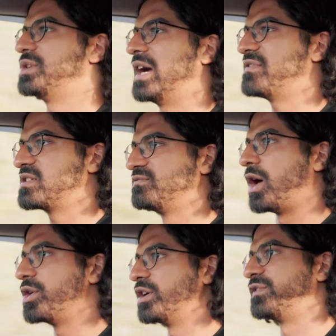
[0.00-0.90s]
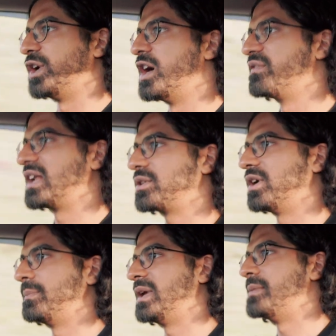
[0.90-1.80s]
You're not able to roll your foot over like
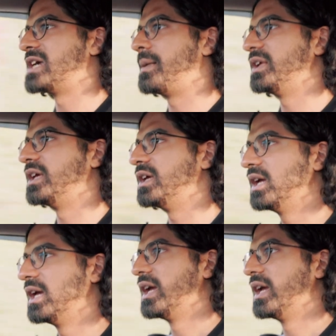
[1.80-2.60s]
on the BMW.